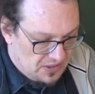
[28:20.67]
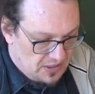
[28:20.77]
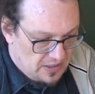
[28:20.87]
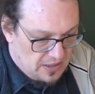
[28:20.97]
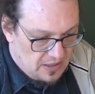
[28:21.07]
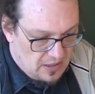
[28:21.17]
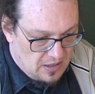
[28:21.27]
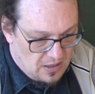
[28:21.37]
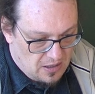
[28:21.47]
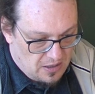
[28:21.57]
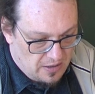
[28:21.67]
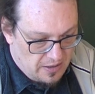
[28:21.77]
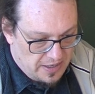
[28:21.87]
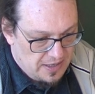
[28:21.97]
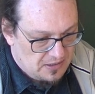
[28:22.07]

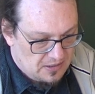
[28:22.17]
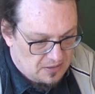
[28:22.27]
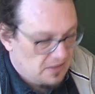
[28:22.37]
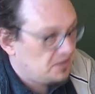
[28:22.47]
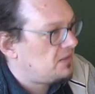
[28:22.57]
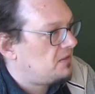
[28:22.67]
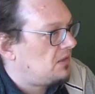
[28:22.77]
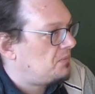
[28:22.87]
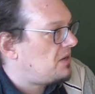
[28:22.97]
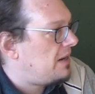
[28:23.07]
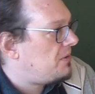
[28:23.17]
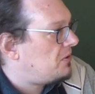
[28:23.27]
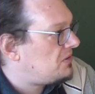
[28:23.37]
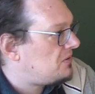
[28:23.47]
Uh, it suddenly sets up timeouts